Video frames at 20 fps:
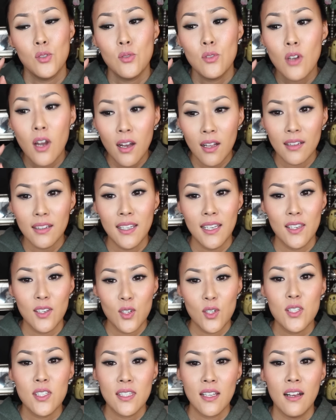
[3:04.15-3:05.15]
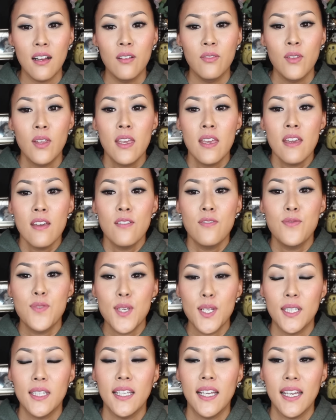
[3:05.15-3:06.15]
Do not let yourself
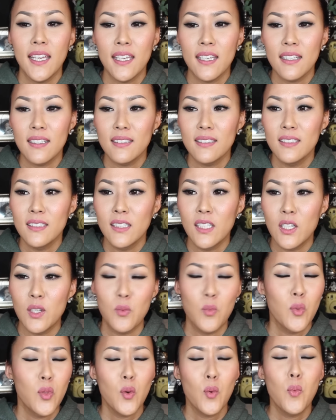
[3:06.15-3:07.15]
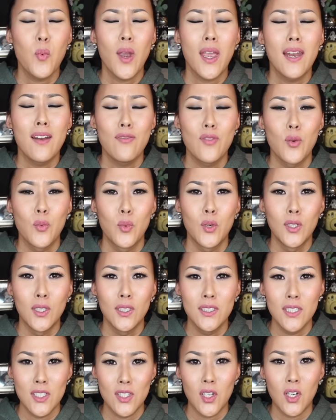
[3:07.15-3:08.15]
feel like the, the weight of the
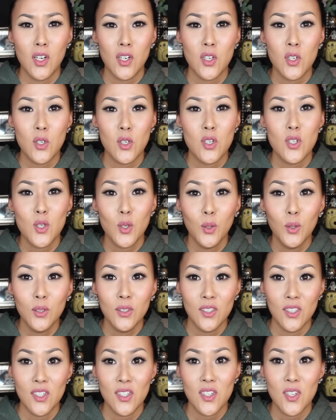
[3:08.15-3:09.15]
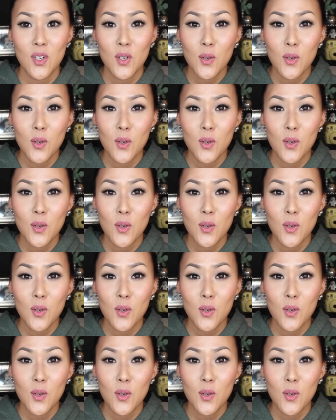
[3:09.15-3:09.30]
world is on your shoulders.